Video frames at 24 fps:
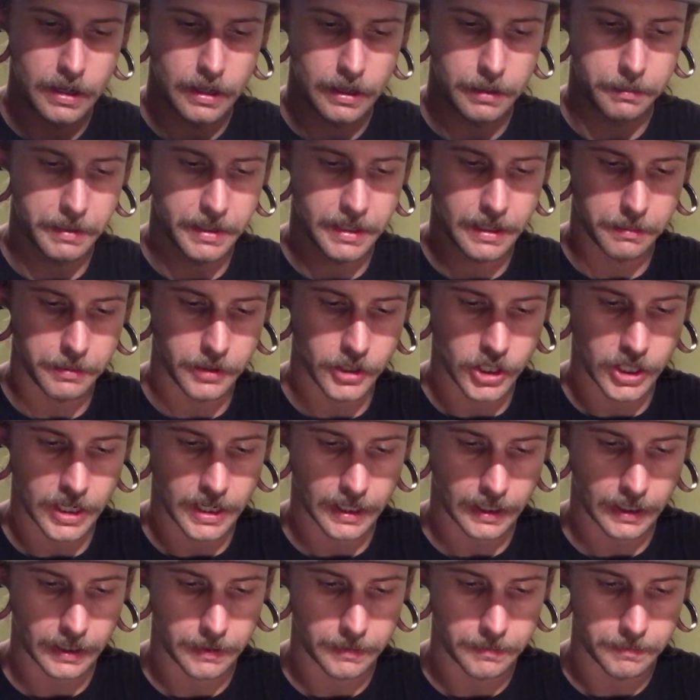Let me double
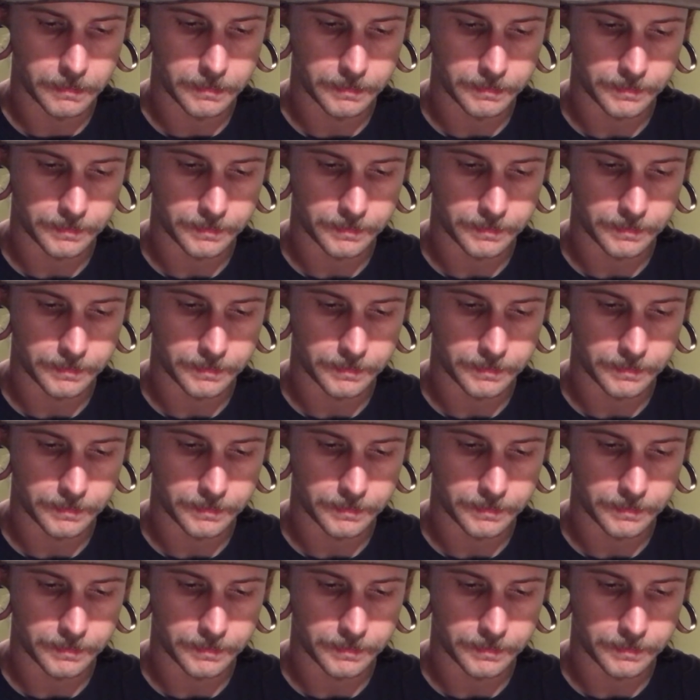check.